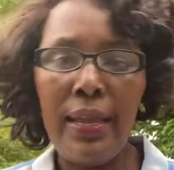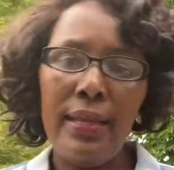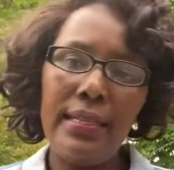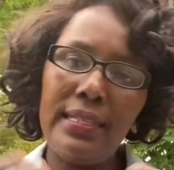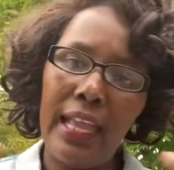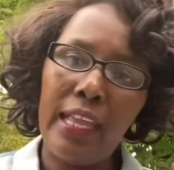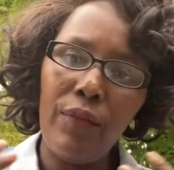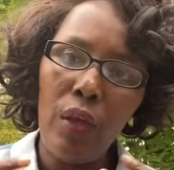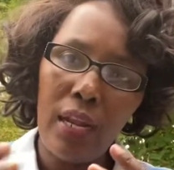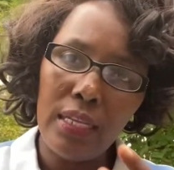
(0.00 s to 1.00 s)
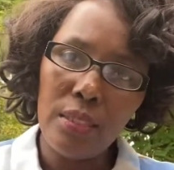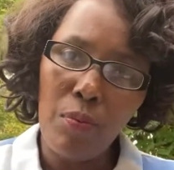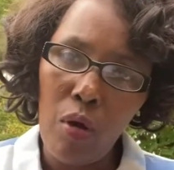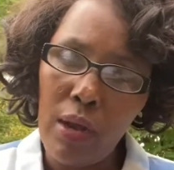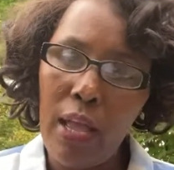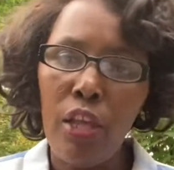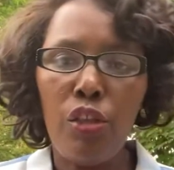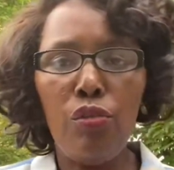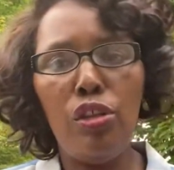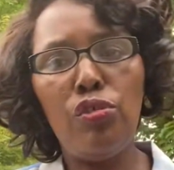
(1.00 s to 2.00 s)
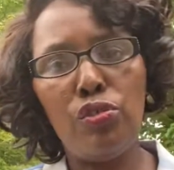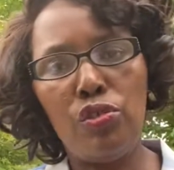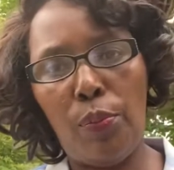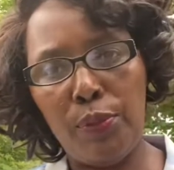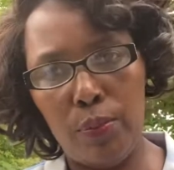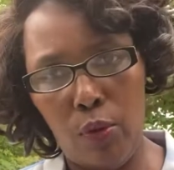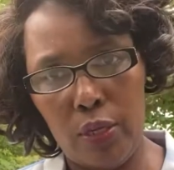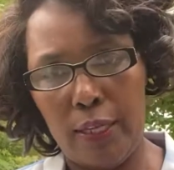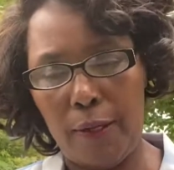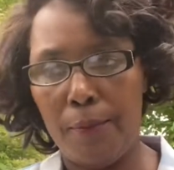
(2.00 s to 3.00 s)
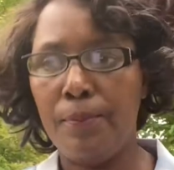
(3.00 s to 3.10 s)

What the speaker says: is like if you are a smoker, you need to stop smoking.